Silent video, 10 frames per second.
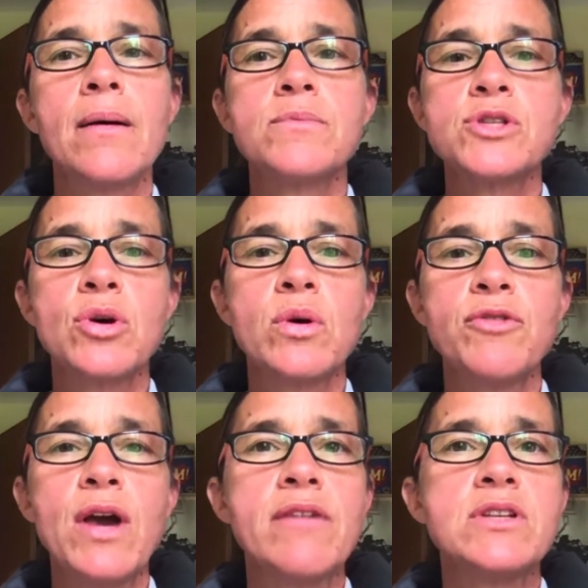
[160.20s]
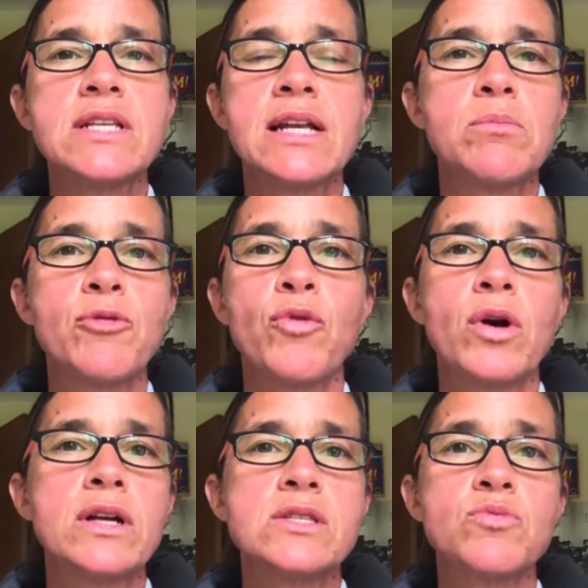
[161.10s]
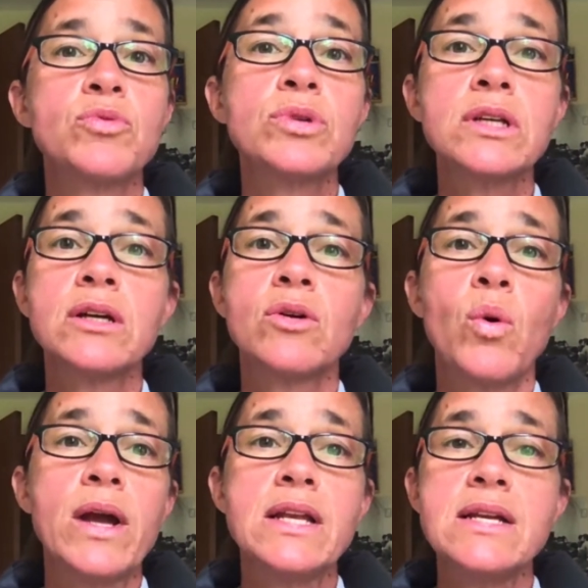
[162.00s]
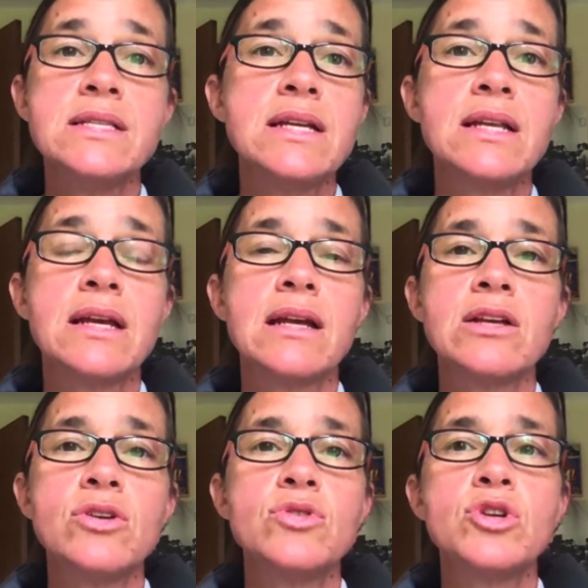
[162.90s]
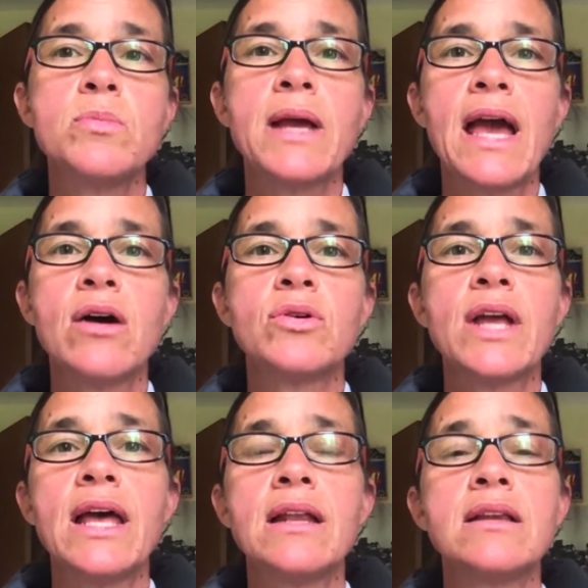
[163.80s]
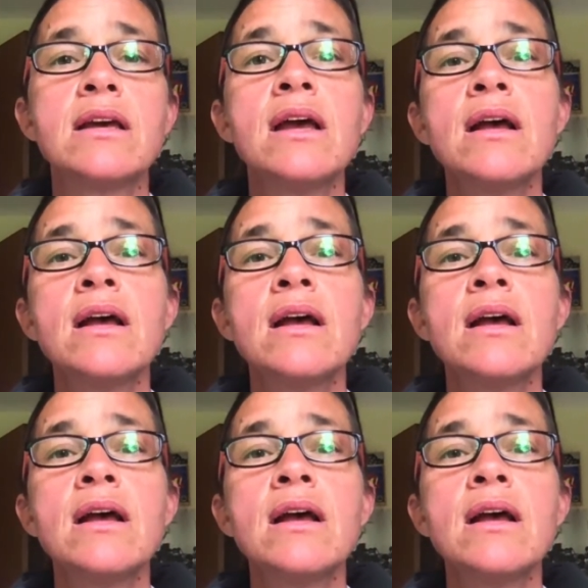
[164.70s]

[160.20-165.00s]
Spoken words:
So if you haven't done it before, it's really quite easy to get a YouTube account, and